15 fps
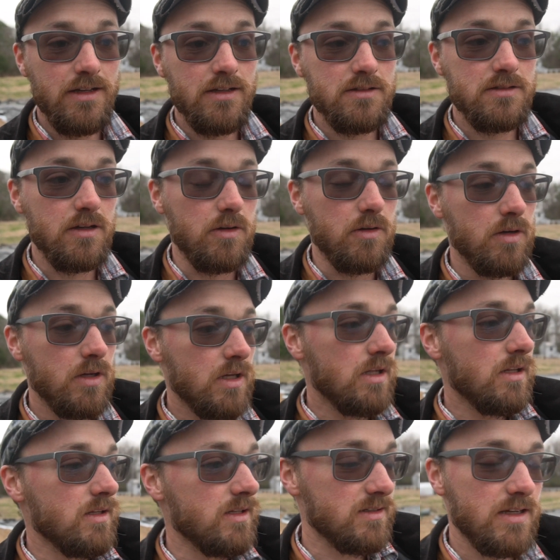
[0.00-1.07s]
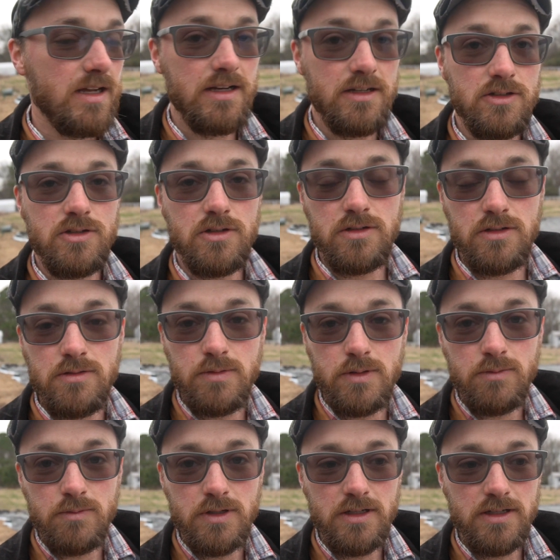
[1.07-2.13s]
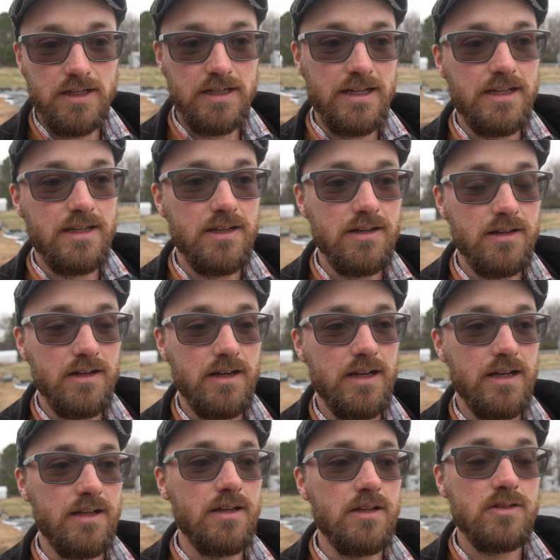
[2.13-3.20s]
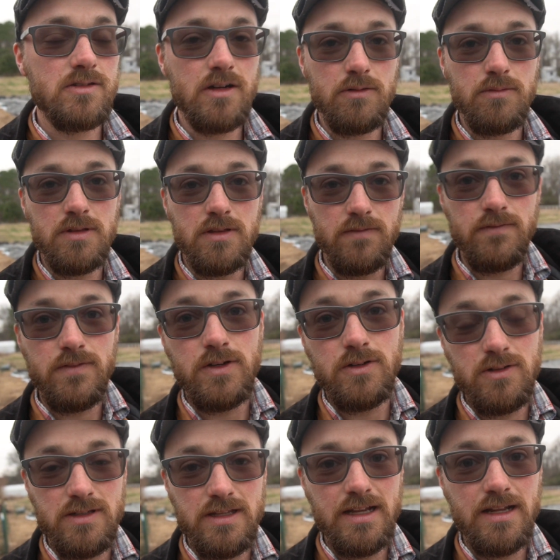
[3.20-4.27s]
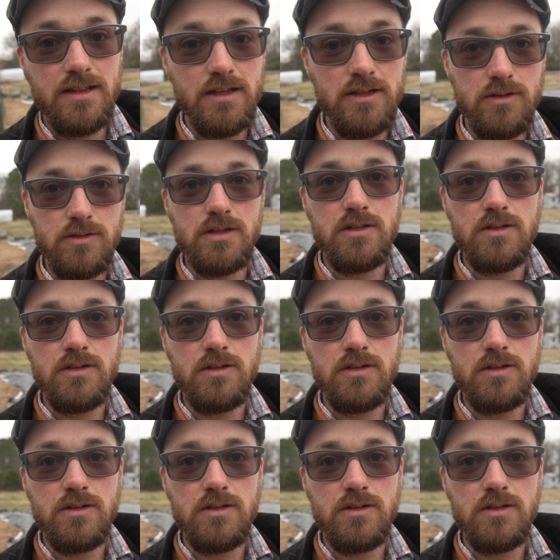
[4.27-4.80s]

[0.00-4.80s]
So let's kind of show you what we're looking at here and start with the first thing that you can